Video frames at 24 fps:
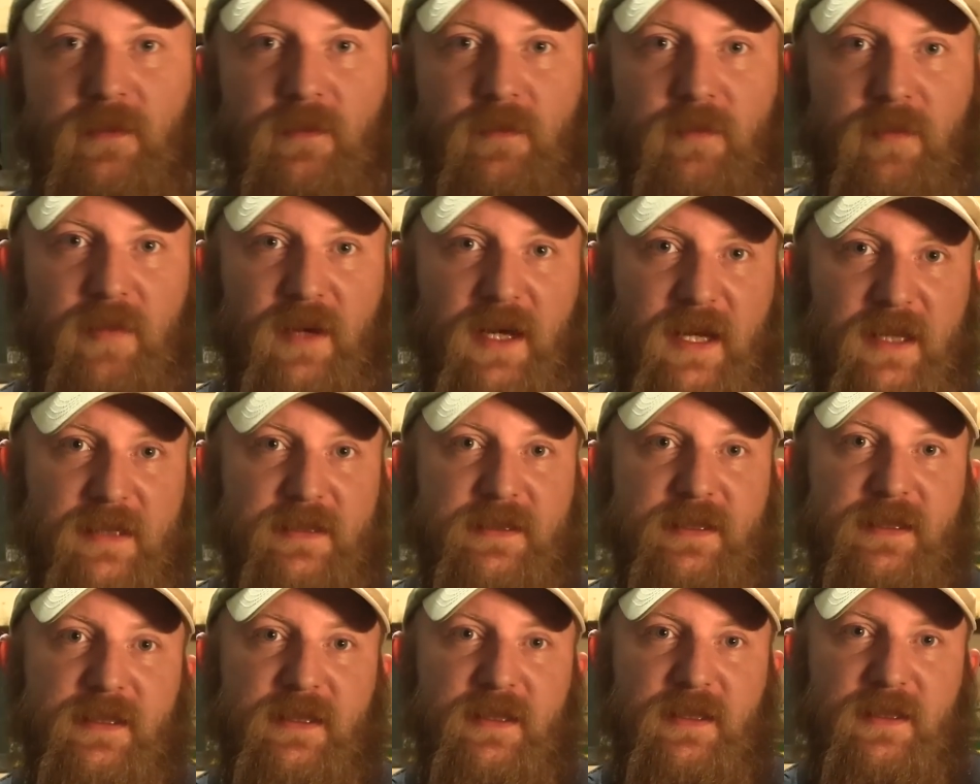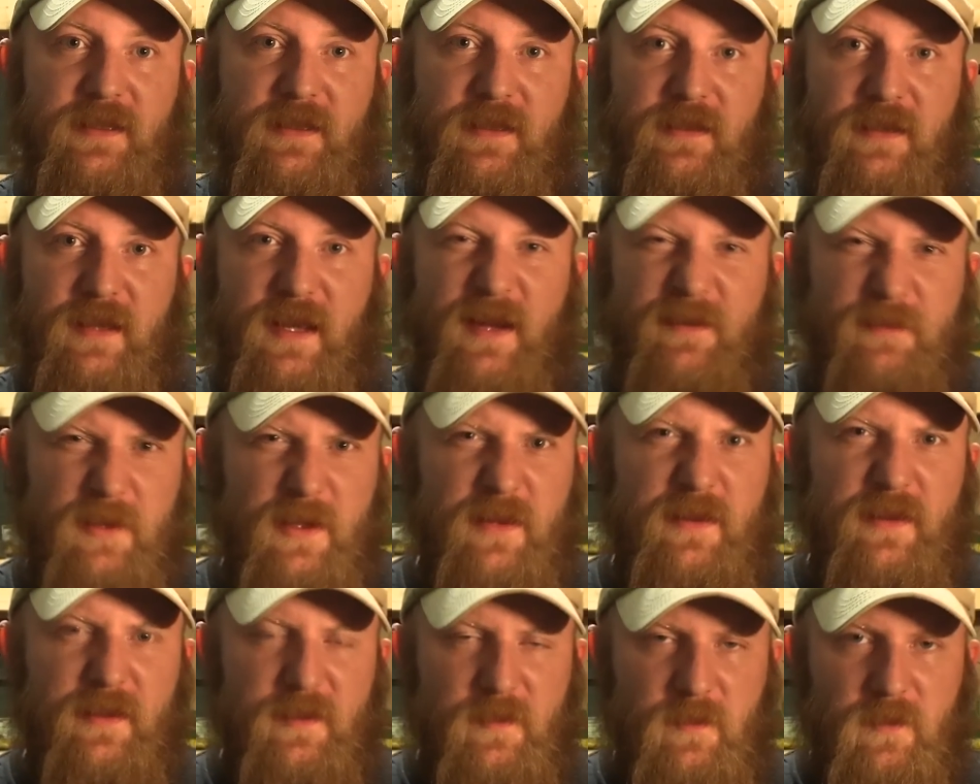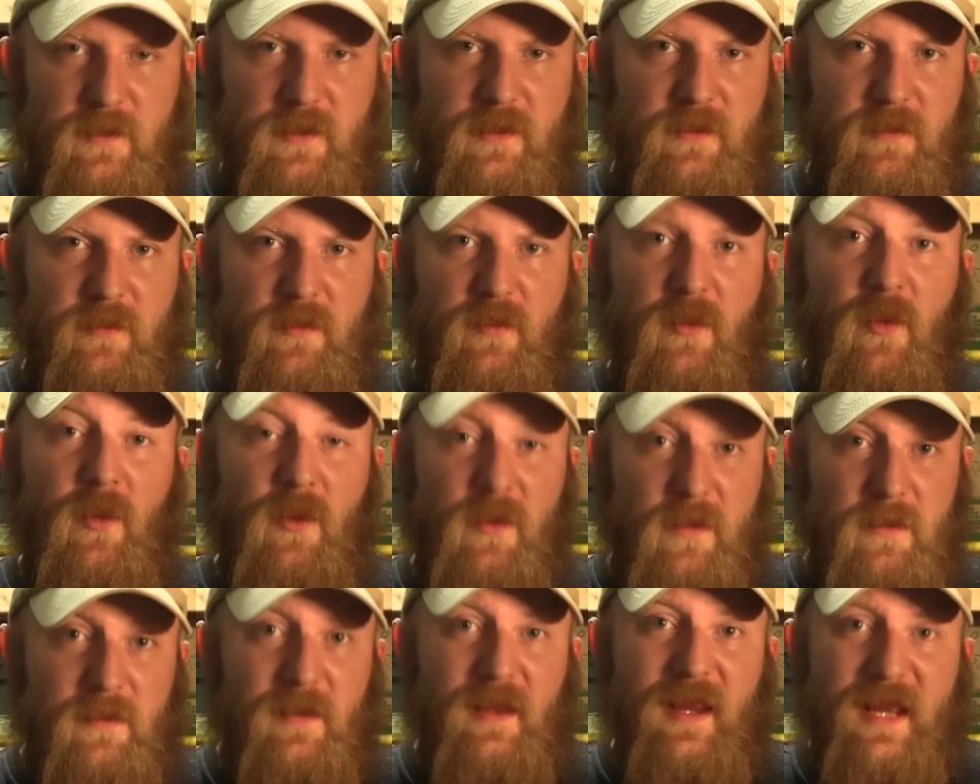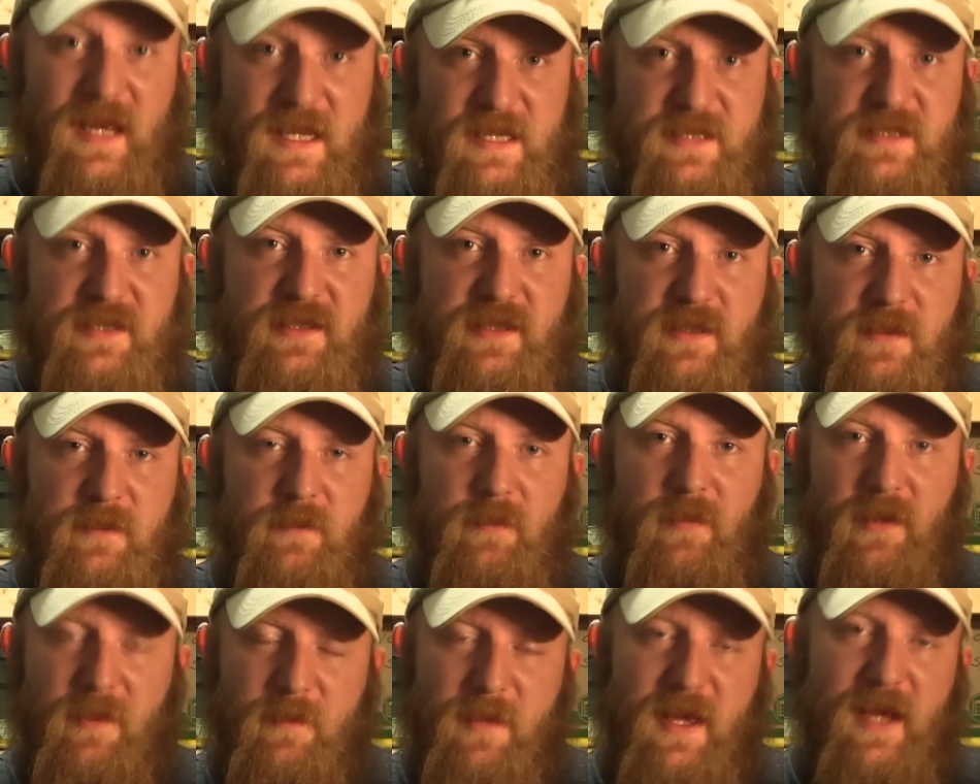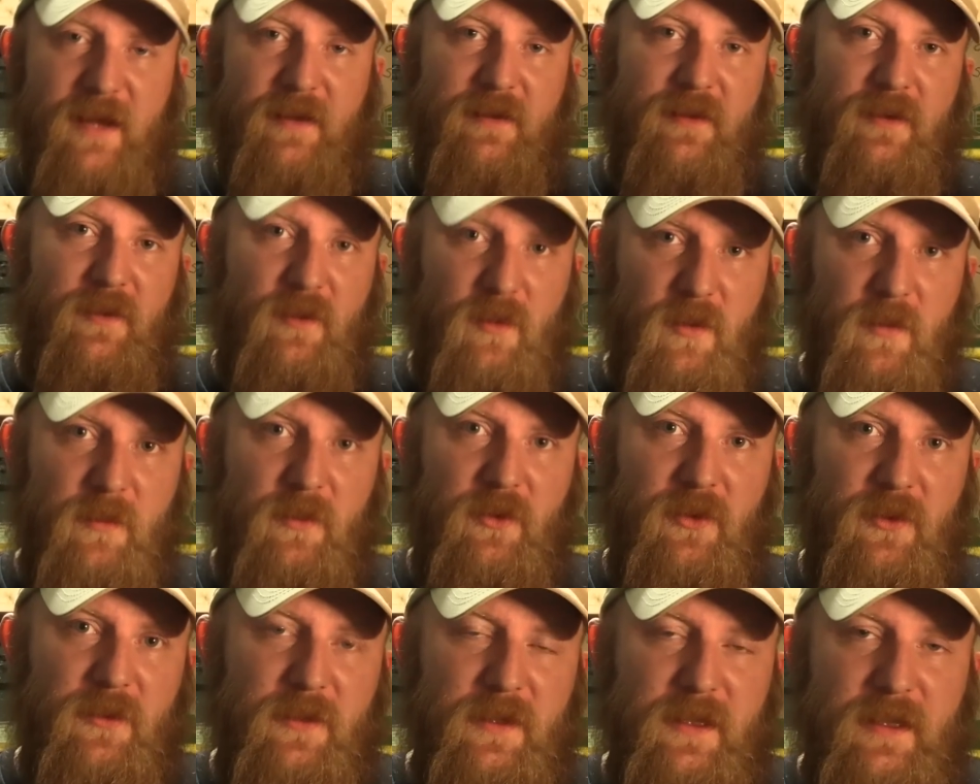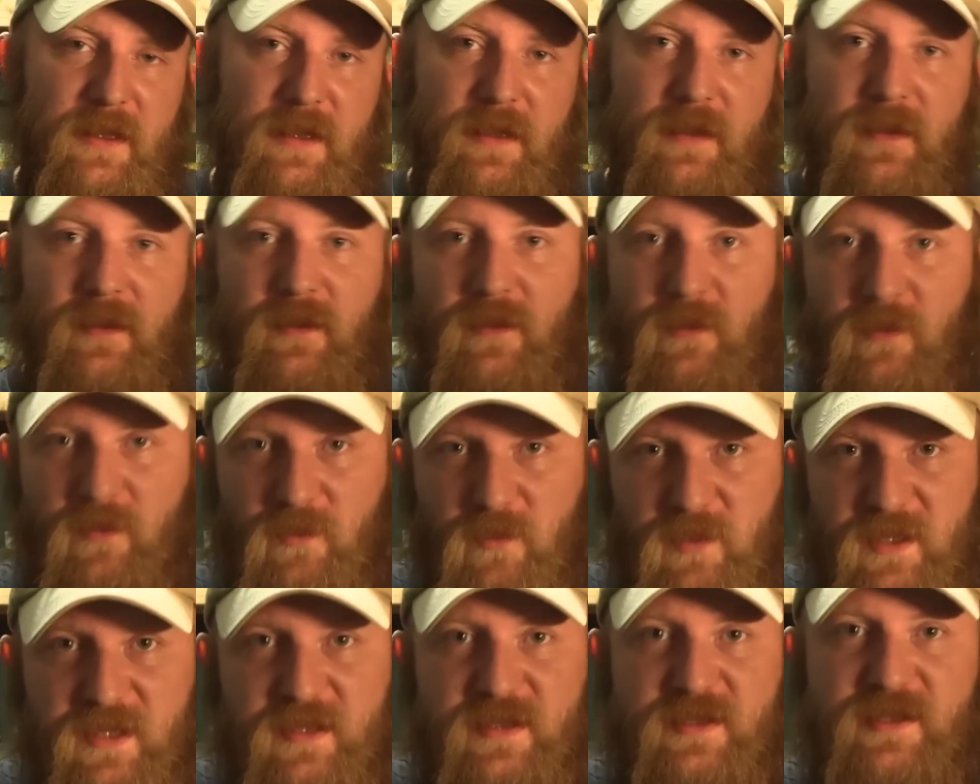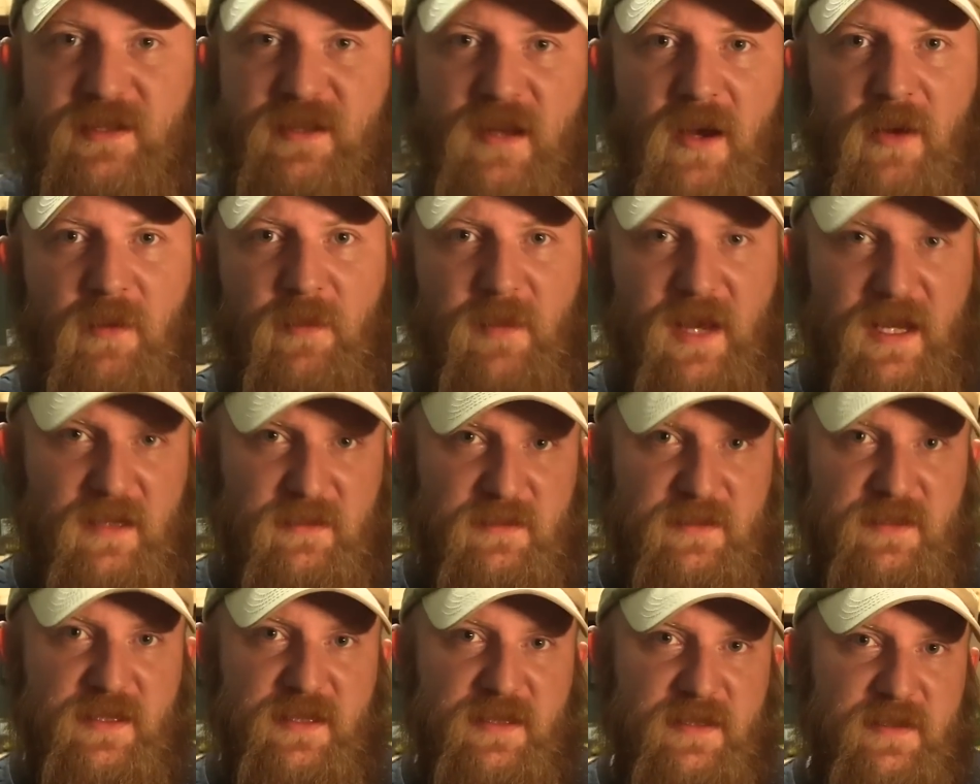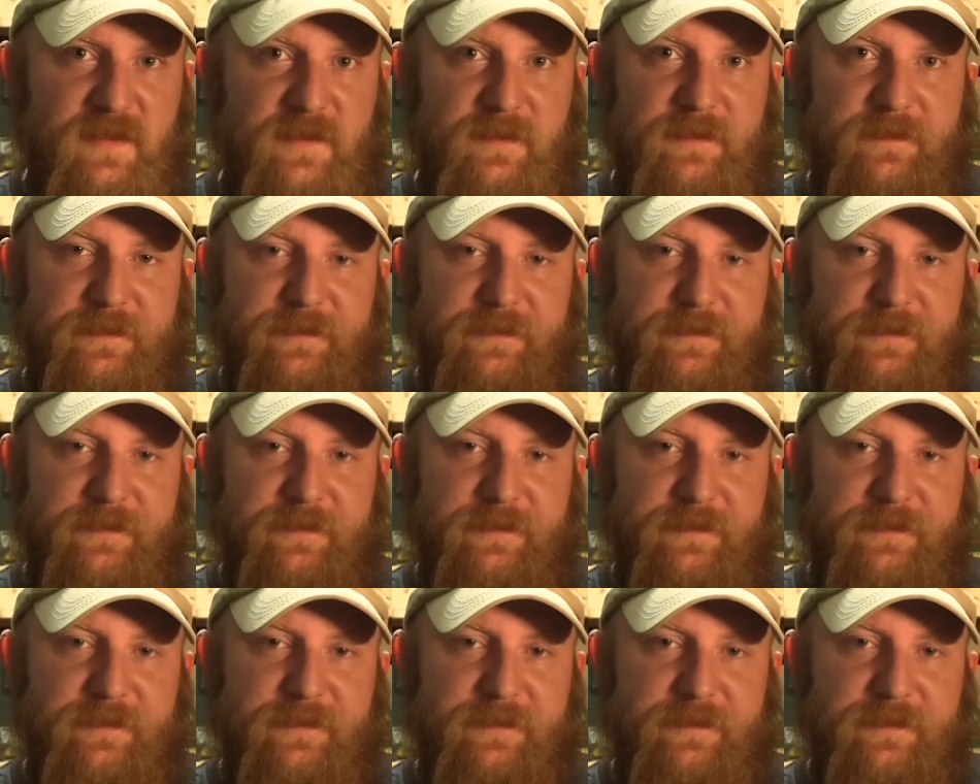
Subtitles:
But everything will more or less be back to normal when the snow melts.